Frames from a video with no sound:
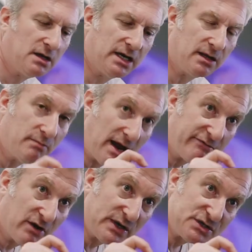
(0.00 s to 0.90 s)
little
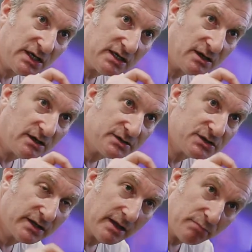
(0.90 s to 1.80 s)
micro SD
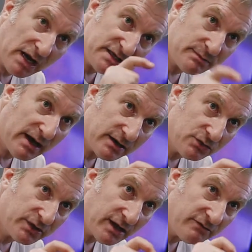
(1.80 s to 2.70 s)
cards and then plays back
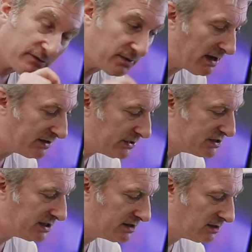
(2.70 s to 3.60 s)
audio from the micro
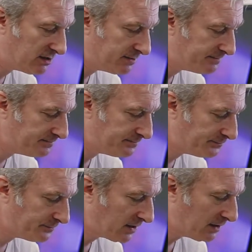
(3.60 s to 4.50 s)
SD card.
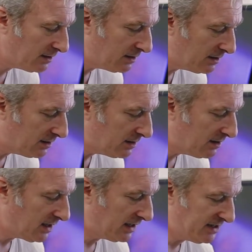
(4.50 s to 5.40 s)

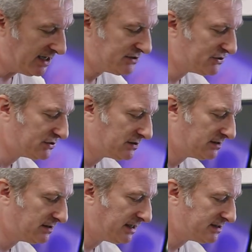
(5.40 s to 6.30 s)
And this
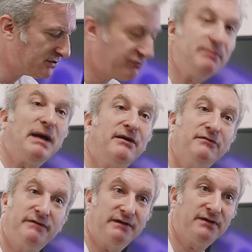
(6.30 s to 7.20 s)
is
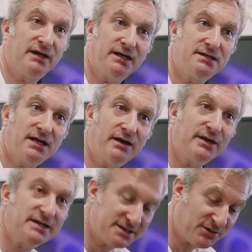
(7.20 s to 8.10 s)
£3.50, so
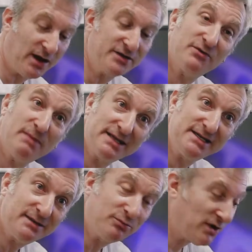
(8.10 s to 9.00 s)
there's quite a
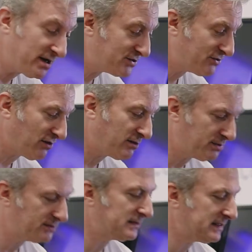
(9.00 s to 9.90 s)
dramatic price
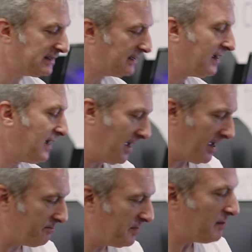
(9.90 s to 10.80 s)
drop.
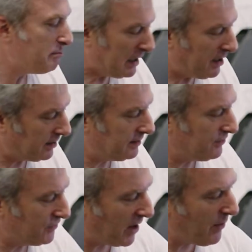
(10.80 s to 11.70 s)
But
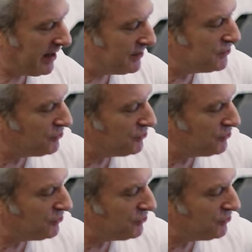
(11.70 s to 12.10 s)
although I can